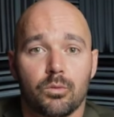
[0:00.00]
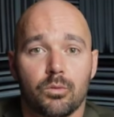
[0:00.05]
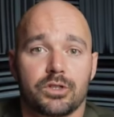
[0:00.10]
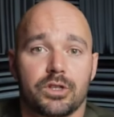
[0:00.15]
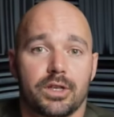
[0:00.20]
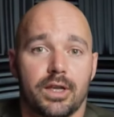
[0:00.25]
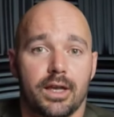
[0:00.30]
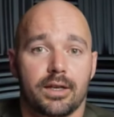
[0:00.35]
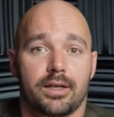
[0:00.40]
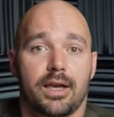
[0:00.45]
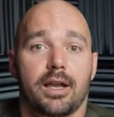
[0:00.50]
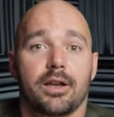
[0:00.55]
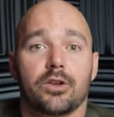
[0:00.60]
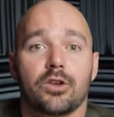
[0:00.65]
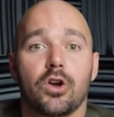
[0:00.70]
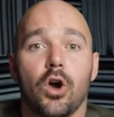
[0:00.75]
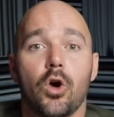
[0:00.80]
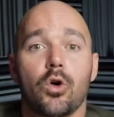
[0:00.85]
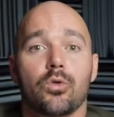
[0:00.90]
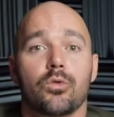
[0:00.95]
which again kind
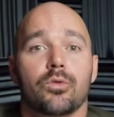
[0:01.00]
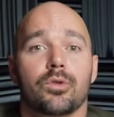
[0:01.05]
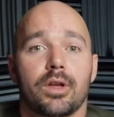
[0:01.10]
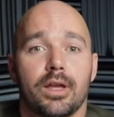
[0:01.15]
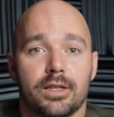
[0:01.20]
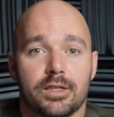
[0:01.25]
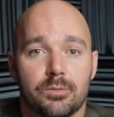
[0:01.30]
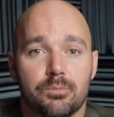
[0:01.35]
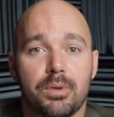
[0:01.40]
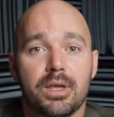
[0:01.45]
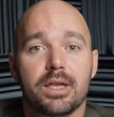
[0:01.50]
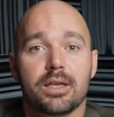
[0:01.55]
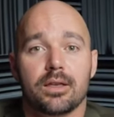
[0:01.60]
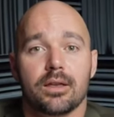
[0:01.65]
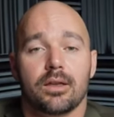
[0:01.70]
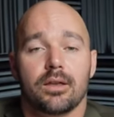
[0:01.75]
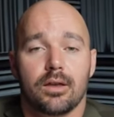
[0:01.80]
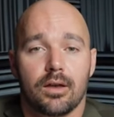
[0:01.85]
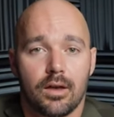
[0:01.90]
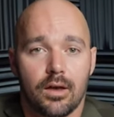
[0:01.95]
of go and
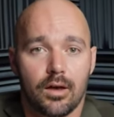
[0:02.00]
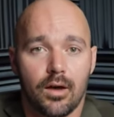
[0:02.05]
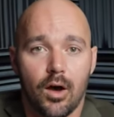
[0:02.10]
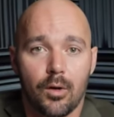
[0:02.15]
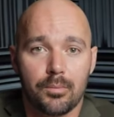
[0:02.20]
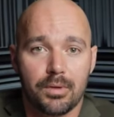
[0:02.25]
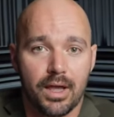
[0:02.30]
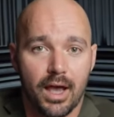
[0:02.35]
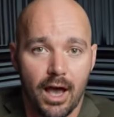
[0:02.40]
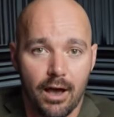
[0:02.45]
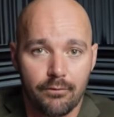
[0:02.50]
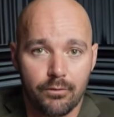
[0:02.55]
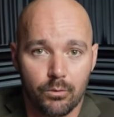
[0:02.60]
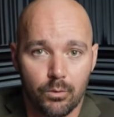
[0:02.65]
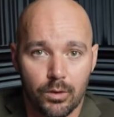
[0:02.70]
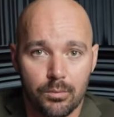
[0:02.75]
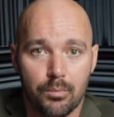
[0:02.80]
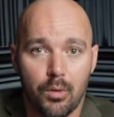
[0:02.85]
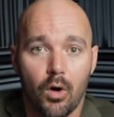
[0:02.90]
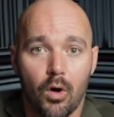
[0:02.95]
speak uh, on behalf of
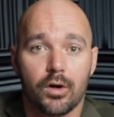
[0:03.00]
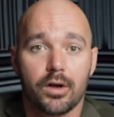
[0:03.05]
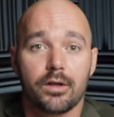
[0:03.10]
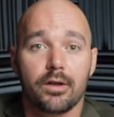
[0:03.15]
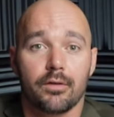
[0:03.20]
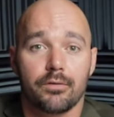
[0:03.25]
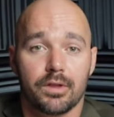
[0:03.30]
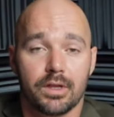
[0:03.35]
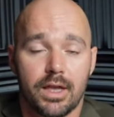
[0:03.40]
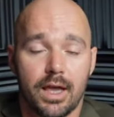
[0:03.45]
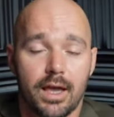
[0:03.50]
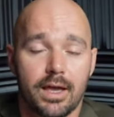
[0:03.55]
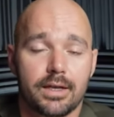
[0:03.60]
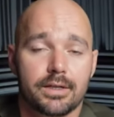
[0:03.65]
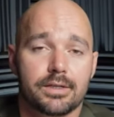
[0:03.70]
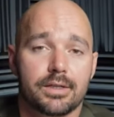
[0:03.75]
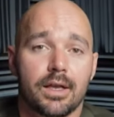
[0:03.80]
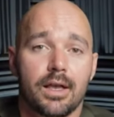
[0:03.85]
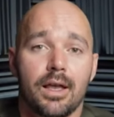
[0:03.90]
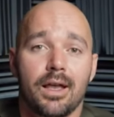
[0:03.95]
one party of the
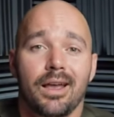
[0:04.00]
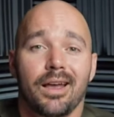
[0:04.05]
case.